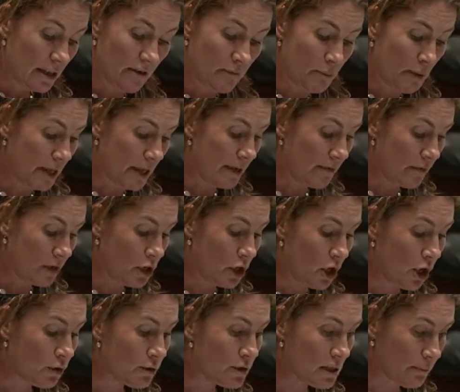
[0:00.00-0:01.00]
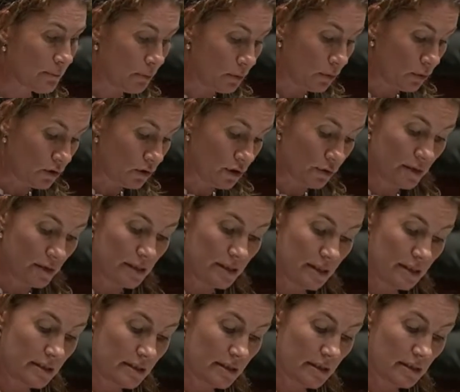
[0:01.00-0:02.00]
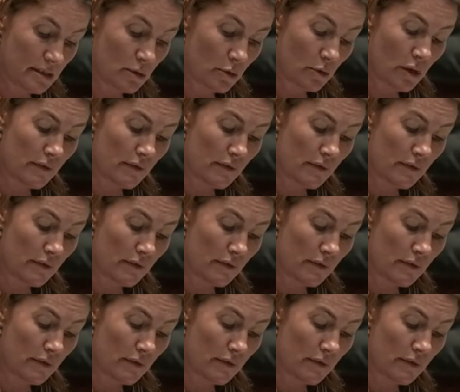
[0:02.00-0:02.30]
They've been given no support or assistance